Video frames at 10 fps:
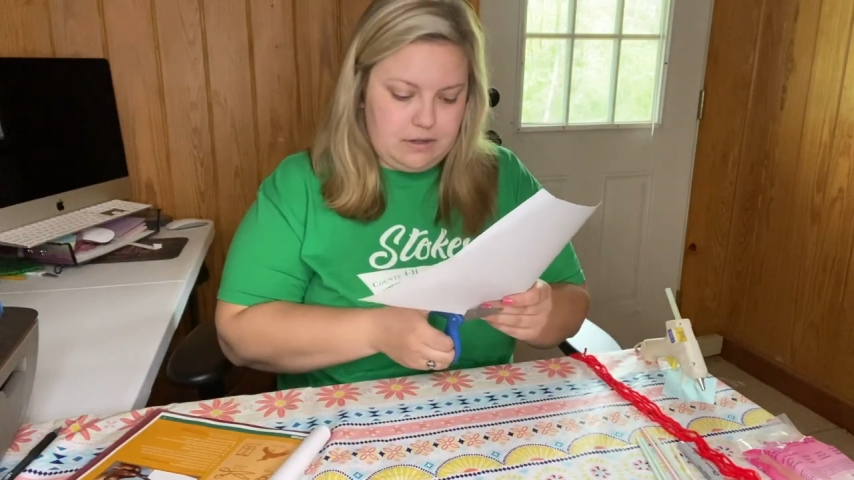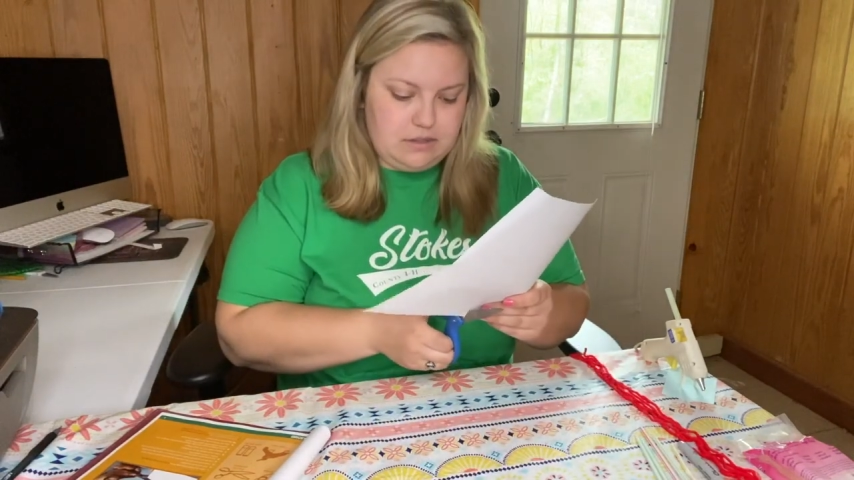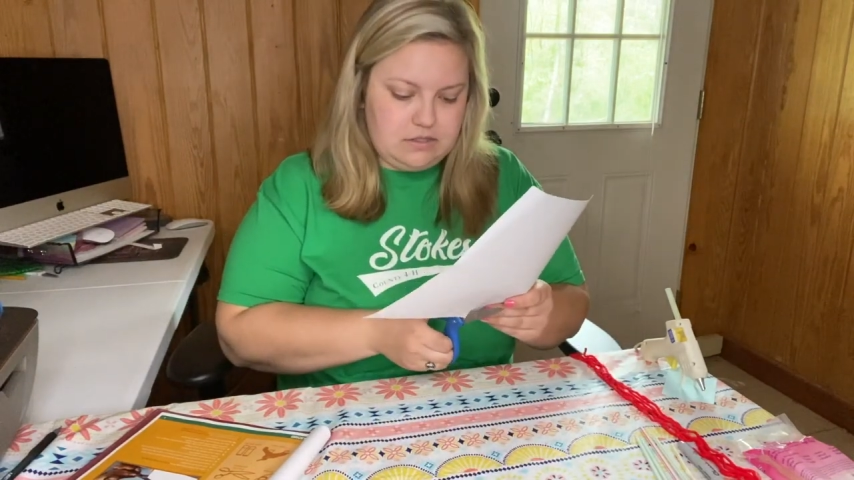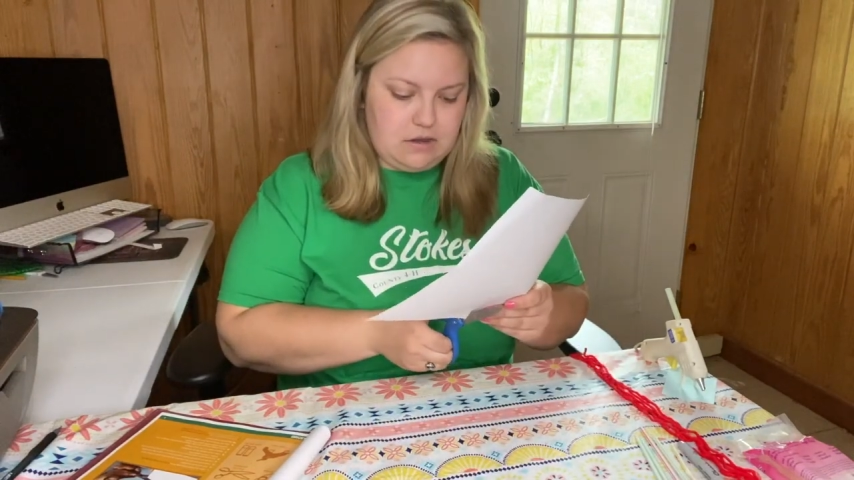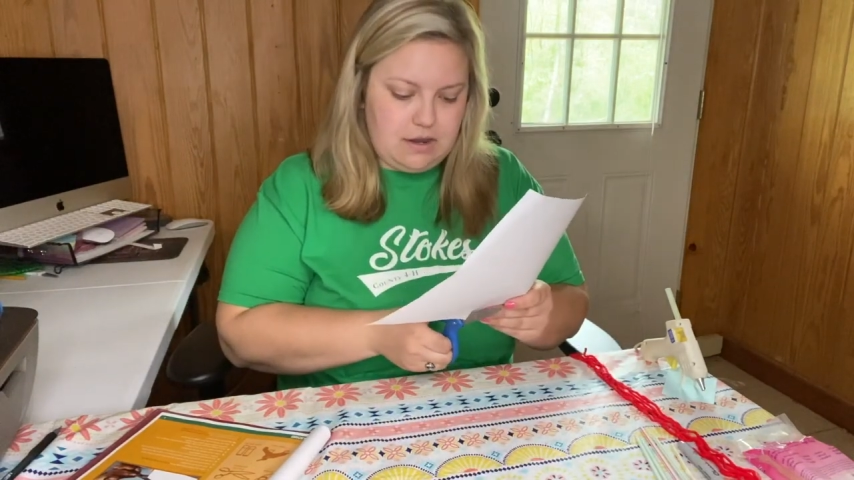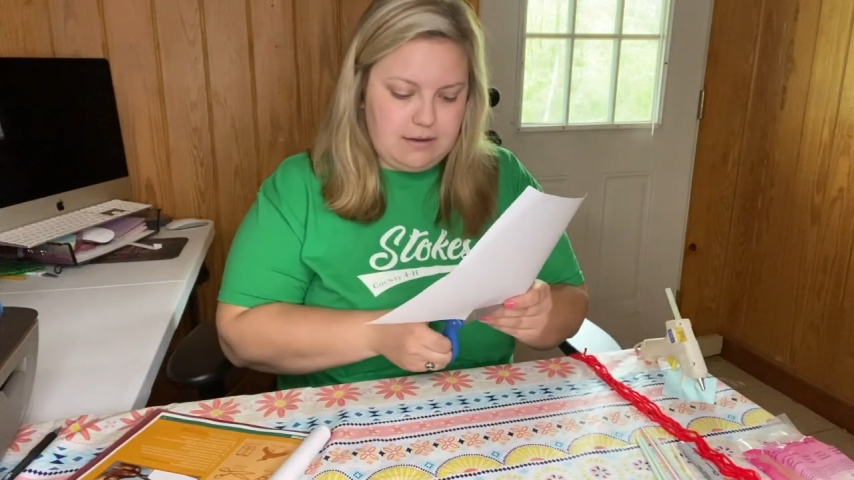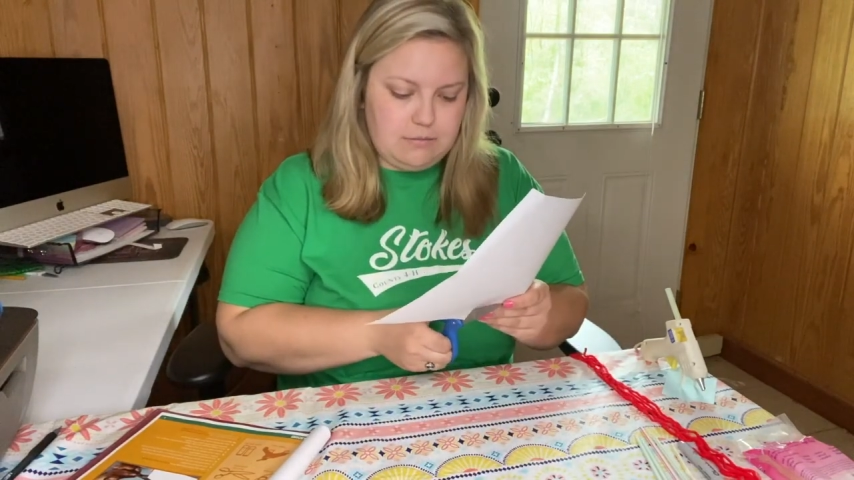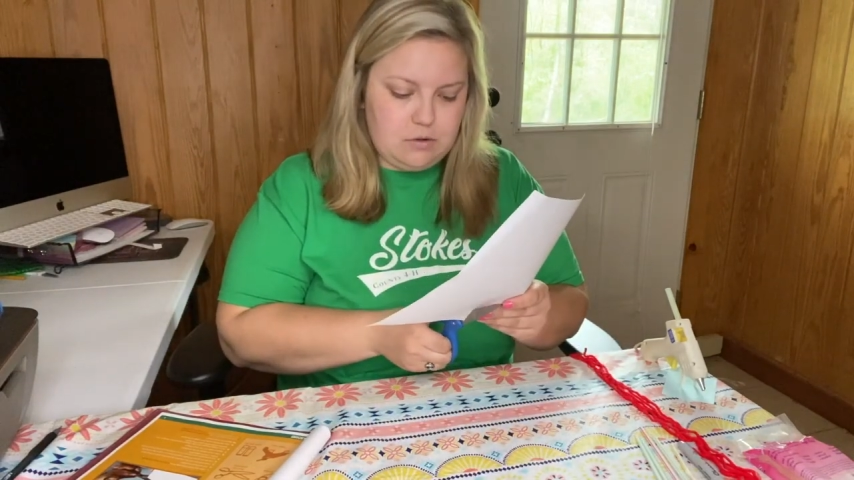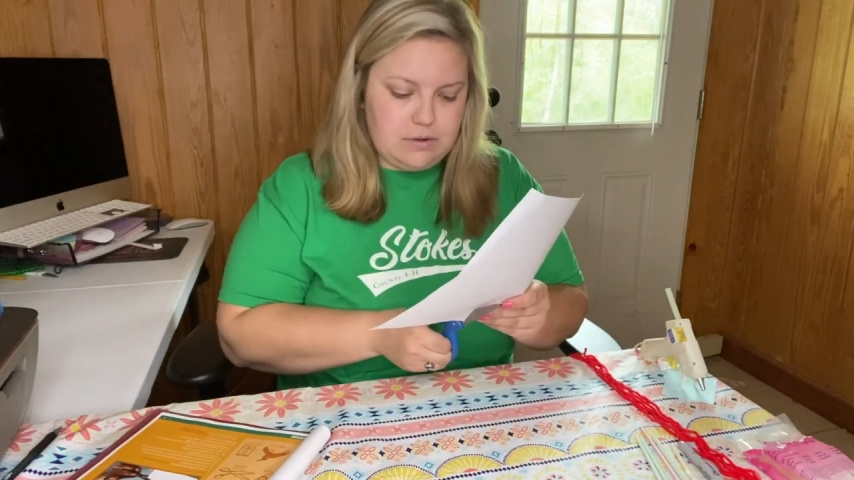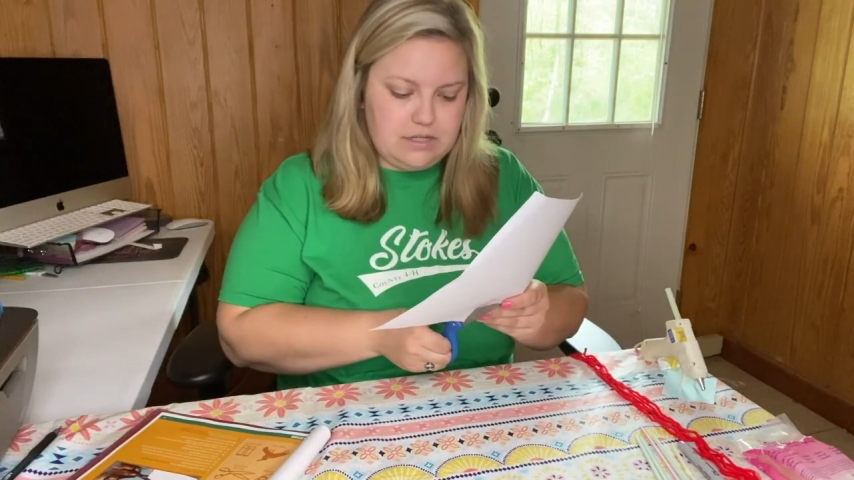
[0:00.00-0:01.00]
So I'm
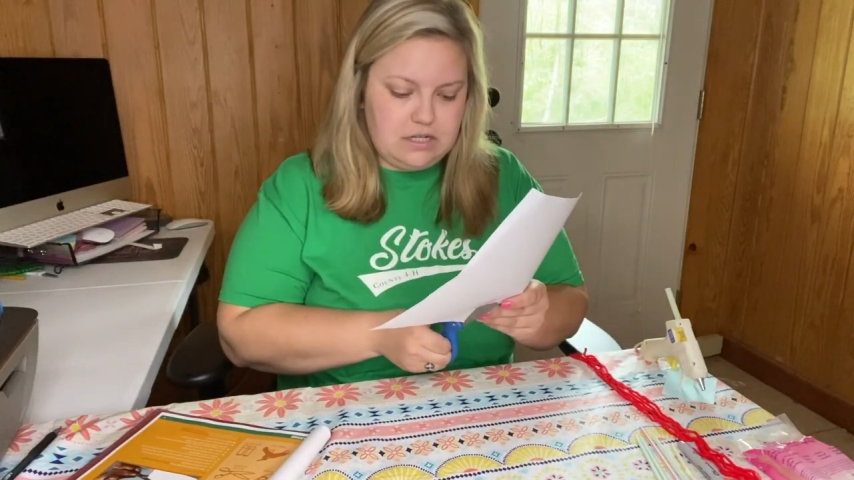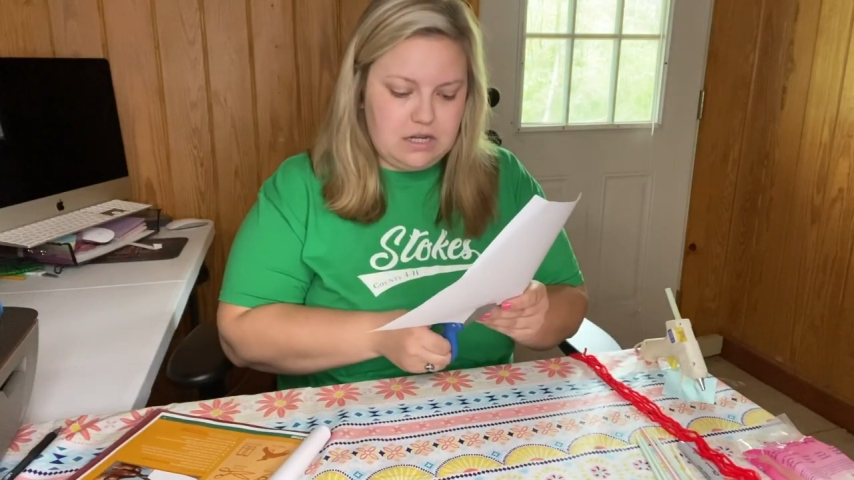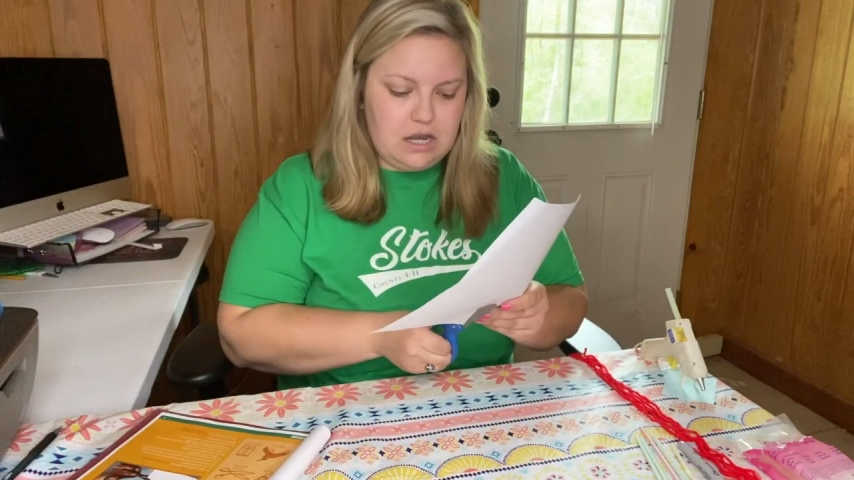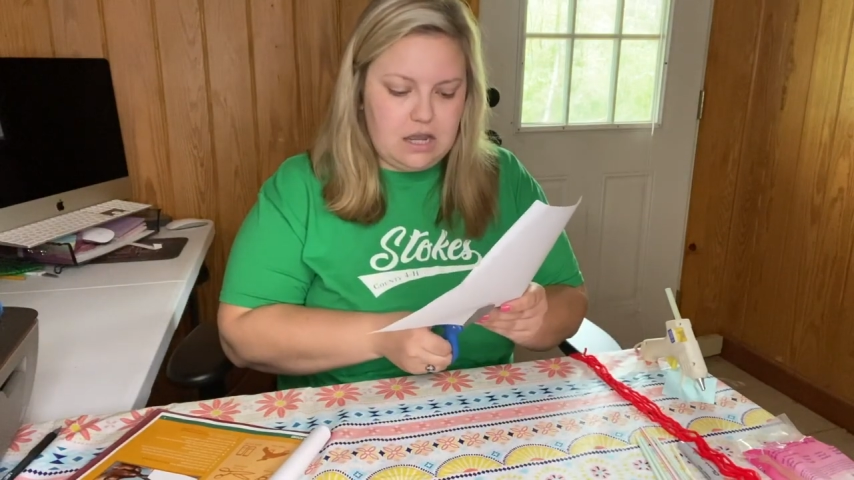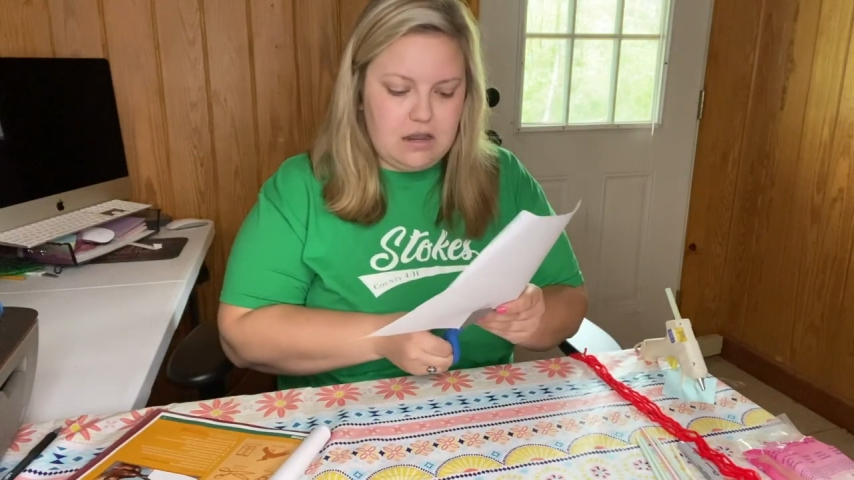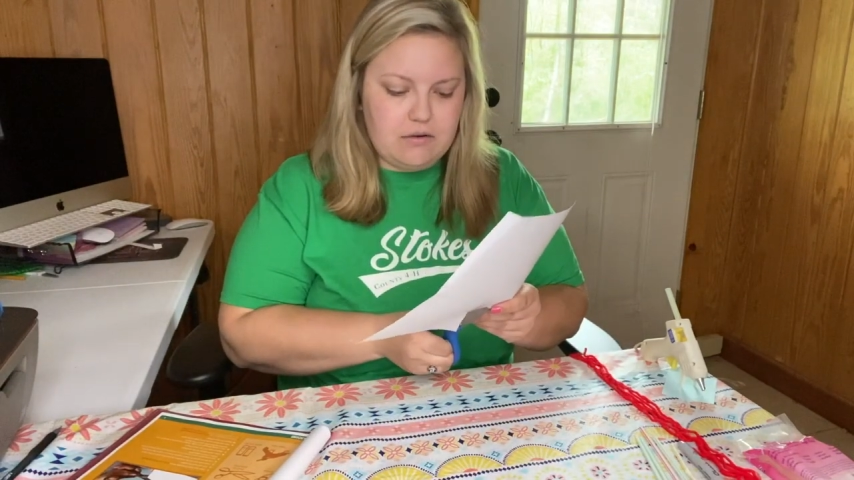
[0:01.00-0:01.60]
going to cut